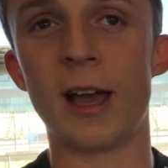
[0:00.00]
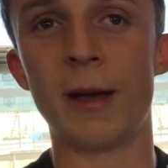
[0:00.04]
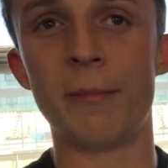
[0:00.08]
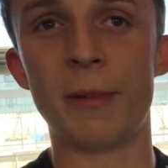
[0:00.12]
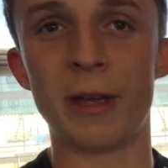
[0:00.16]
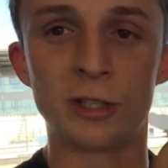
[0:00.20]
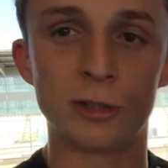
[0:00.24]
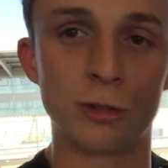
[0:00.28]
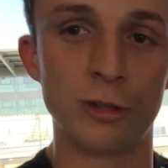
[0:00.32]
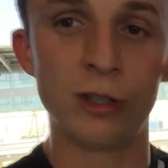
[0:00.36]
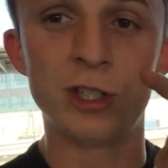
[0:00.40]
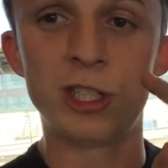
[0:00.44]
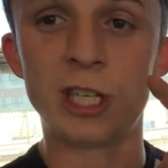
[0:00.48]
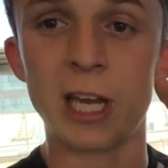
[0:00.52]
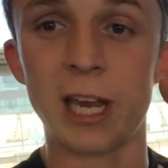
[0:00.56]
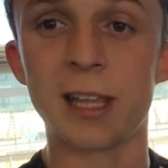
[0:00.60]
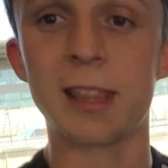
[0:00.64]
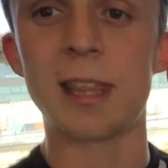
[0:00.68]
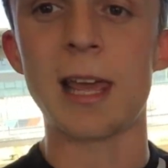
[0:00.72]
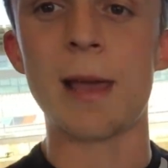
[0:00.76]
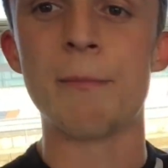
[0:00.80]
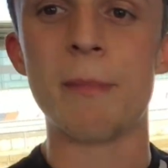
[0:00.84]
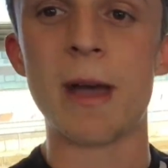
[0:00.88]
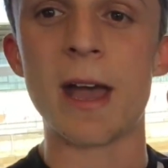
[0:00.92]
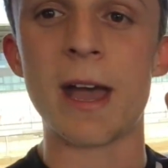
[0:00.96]
Make sure you
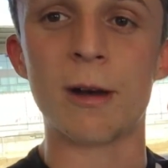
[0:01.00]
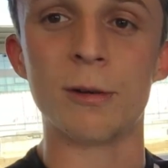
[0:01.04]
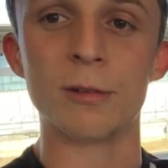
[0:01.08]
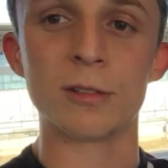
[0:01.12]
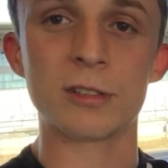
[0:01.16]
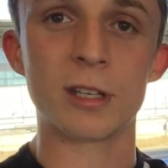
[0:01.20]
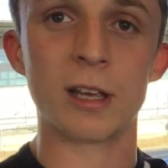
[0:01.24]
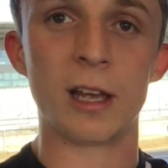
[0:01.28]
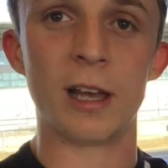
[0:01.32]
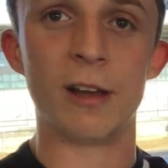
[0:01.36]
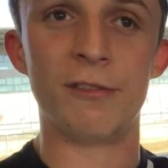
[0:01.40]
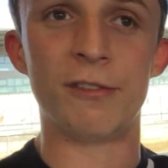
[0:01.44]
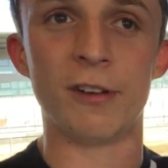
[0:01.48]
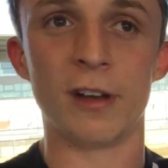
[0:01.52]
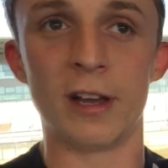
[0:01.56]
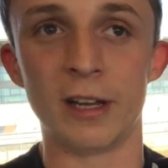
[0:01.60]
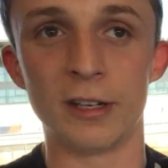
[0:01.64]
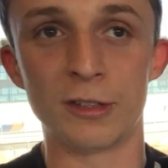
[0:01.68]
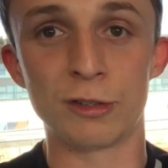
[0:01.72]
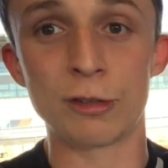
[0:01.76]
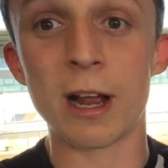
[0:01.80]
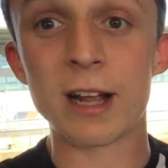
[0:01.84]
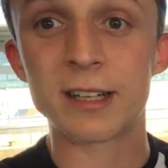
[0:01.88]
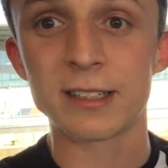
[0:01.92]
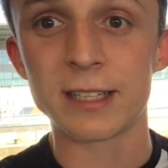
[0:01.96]
check them out for
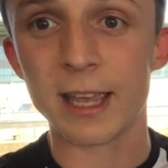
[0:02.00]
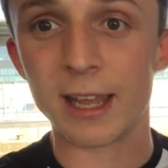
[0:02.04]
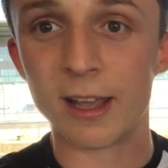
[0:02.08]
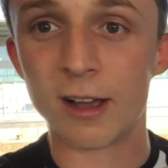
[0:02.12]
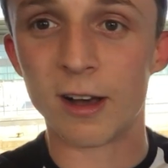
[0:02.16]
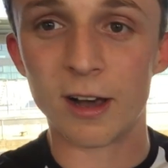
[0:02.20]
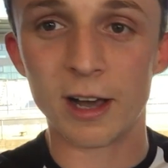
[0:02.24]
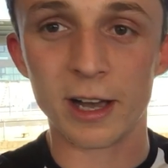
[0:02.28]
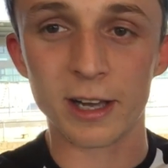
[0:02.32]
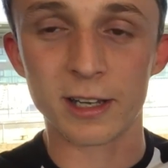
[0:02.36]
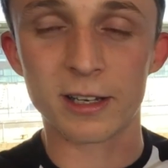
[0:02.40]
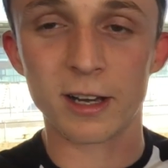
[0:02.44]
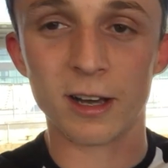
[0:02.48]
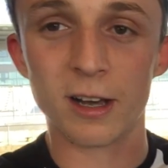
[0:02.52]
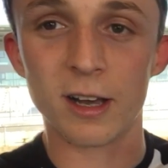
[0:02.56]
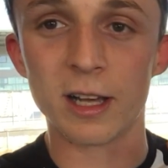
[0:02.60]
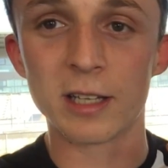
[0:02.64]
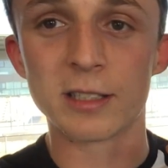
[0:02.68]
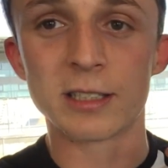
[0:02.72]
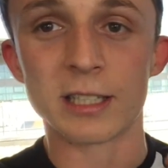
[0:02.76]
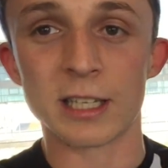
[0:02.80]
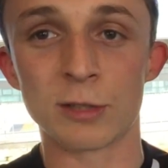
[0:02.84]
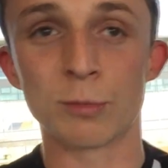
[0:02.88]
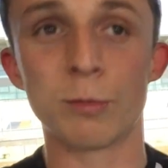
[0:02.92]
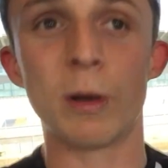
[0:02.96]
track day hire
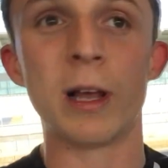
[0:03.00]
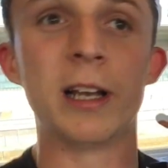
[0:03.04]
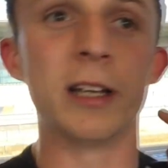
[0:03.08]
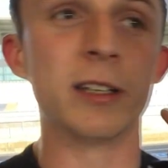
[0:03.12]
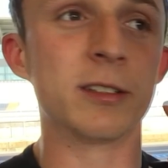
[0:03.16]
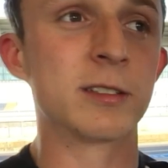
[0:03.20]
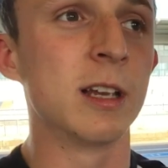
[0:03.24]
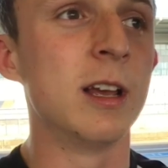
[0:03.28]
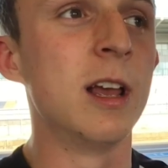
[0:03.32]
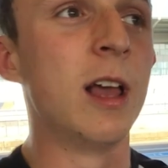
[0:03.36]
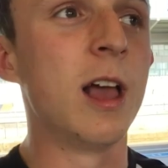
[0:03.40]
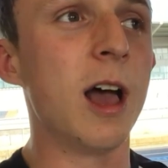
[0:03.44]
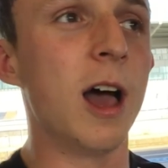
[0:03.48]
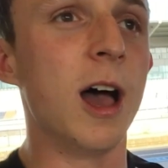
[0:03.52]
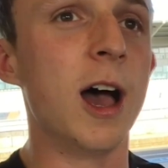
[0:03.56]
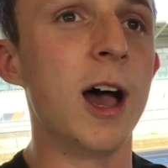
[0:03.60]
cars as well as